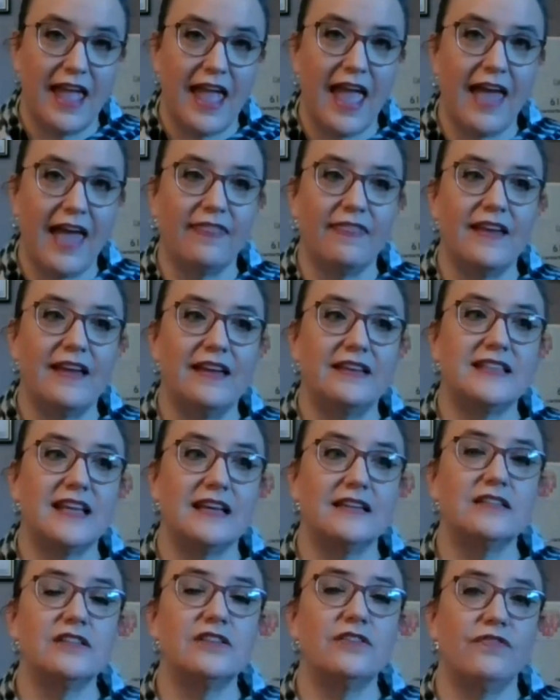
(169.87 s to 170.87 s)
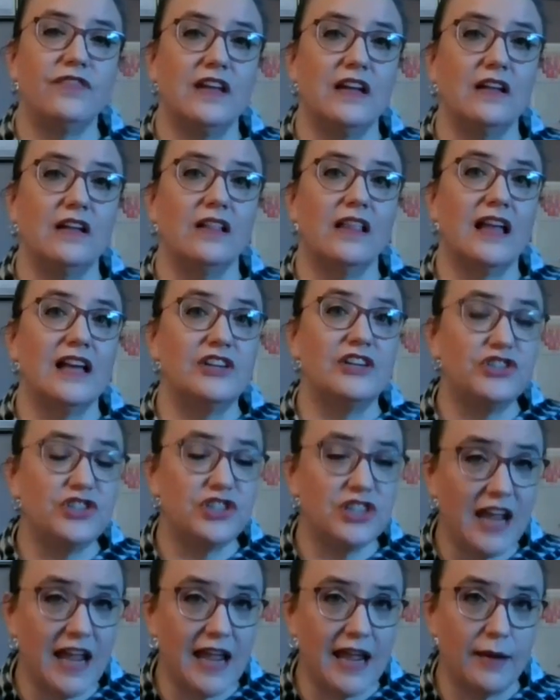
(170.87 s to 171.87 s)
And they tend to feel
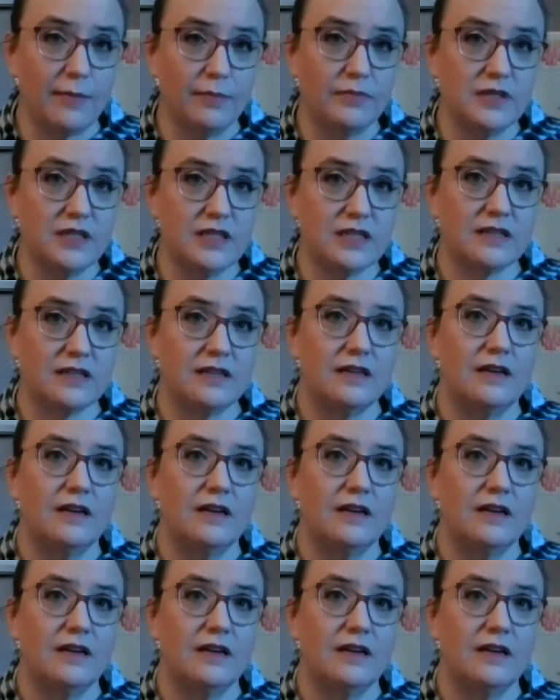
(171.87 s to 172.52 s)
ashamed